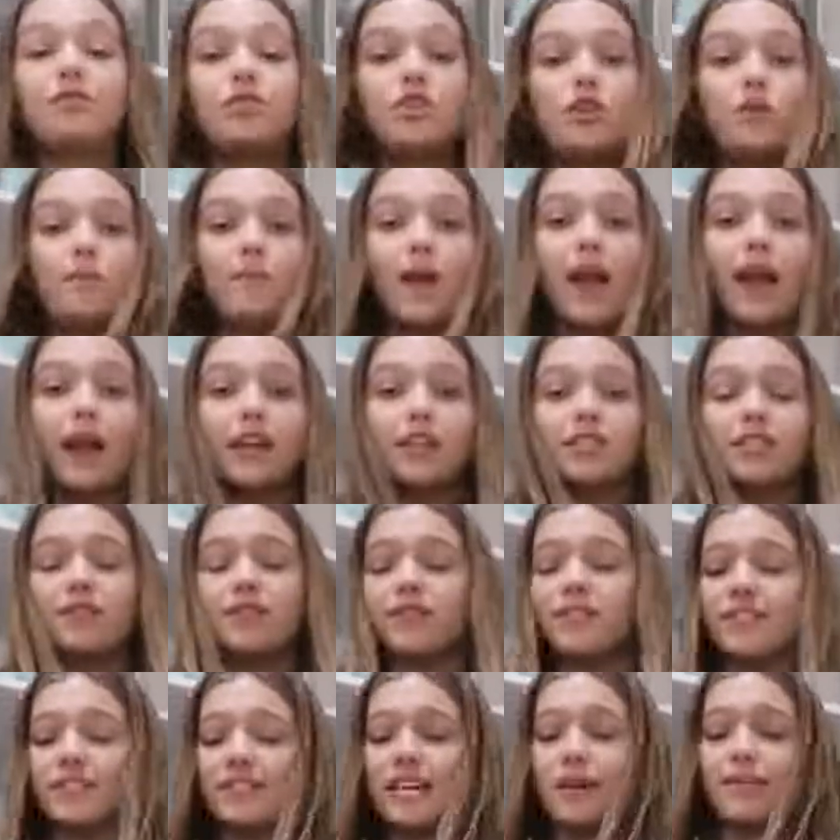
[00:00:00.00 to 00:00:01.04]
two pairs of
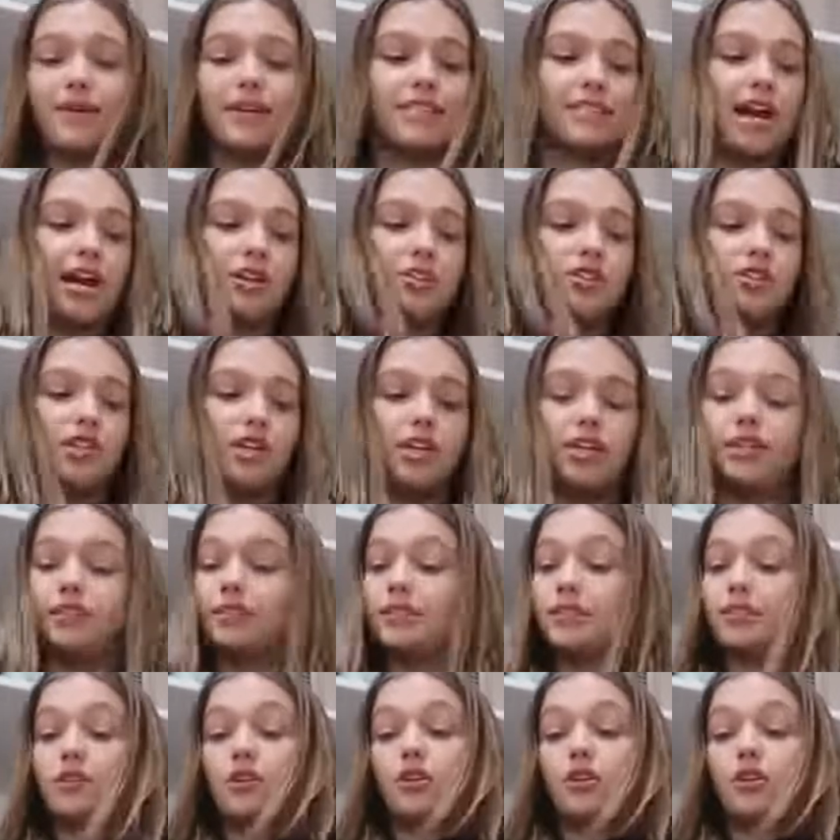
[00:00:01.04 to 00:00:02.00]
the same exact jeans.